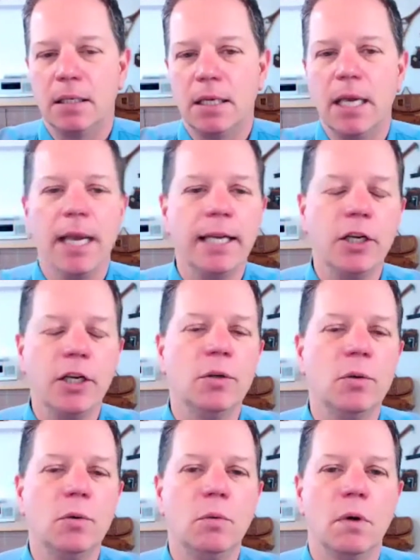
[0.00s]
Can
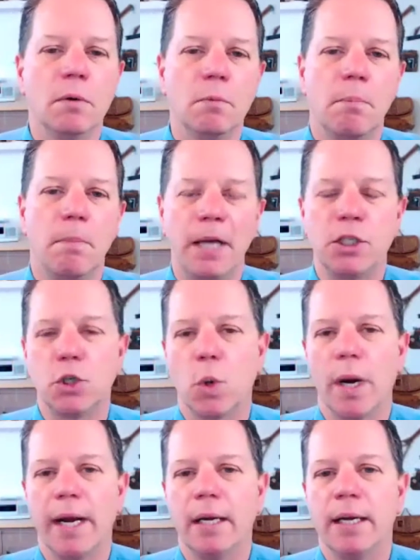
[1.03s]
you, by
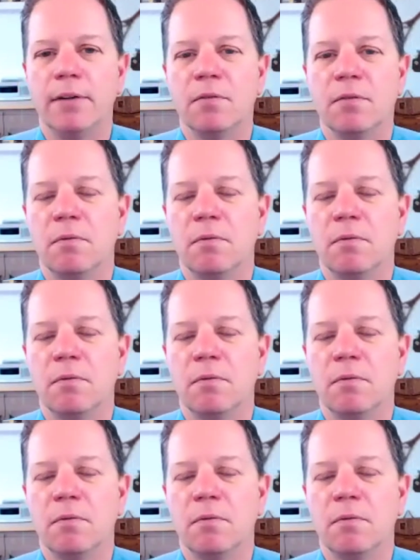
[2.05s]
trait, if